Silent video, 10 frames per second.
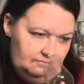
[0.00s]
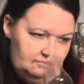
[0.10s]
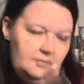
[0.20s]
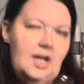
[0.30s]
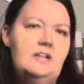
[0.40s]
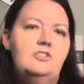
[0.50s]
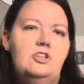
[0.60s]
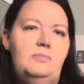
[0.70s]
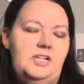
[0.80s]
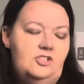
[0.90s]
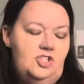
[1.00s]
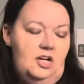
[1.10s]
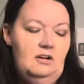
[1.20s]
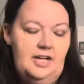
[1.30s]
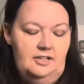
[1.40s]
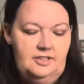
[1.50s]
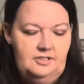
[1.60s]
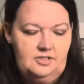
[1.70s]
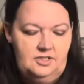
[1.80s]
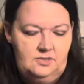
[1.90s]
Yeah, there's a little bit of cherry on the
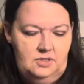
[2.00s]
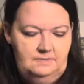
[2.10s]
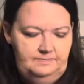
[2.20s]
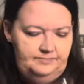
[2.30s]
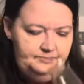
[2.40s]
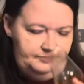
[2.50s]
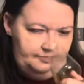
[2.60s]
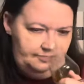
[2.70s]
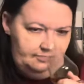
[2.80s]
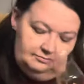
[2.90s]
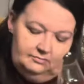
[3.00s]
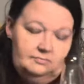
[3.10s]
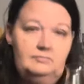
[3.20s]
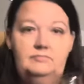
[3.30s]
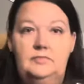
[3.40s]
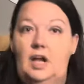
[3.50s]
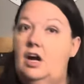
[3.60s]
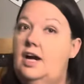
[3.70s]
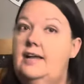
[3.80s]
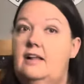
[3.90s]
nose on this one. All
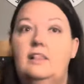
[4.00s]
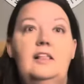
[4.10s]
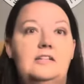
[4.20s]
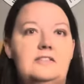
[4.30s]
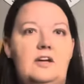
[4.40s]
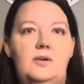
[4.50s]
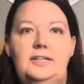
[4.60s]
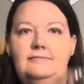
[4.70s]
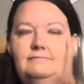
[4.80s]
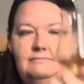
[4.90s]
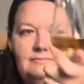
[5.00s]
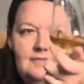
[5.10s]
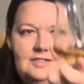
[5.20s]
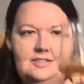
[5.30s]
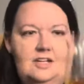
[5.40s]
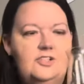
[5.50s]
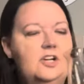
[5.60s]
right, let's go in. Let's watch it.